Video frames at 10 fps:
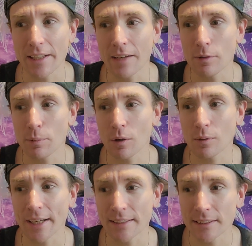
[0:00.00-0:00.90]
of gave up our
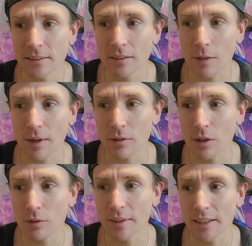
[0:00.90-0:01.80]
rights around
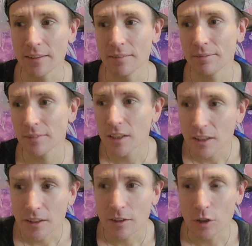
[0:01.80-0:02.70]
COVID and
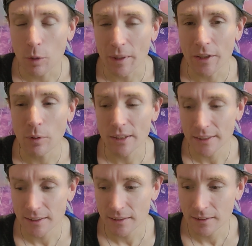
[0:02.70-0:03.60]
nobody
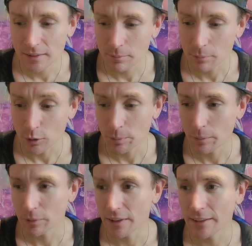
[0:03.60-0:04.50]
noticed. Most
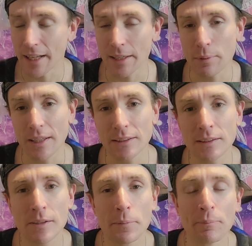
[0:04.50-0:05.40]
people didn't anyways.
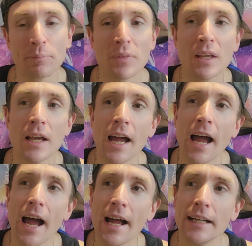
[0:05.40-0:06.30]

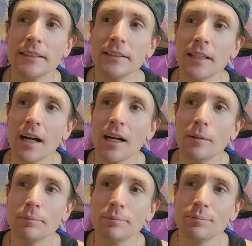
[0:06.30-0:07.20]
And
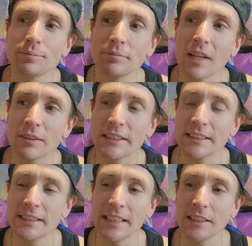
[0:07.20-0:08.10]
ever
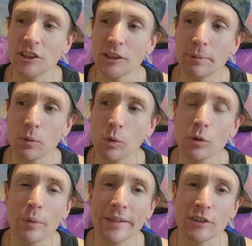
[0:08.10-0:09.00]
since then, it's just been a
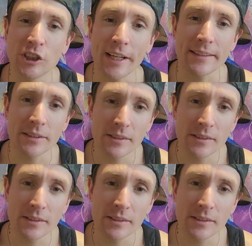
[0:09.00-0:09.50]
whirlwind of shit